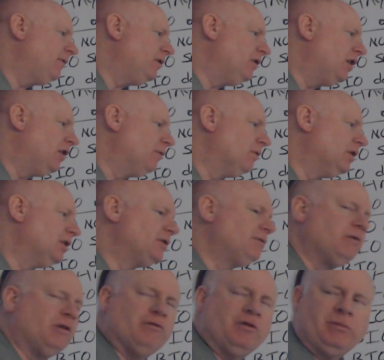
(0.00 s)
In other words,
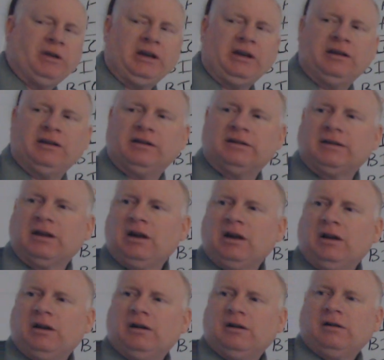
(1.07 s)
what we mean is
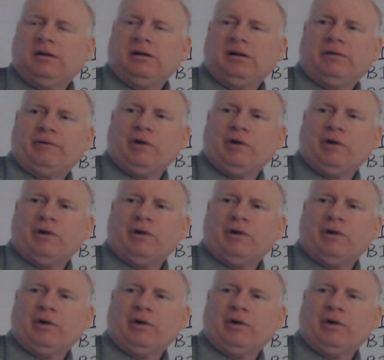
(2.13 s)
if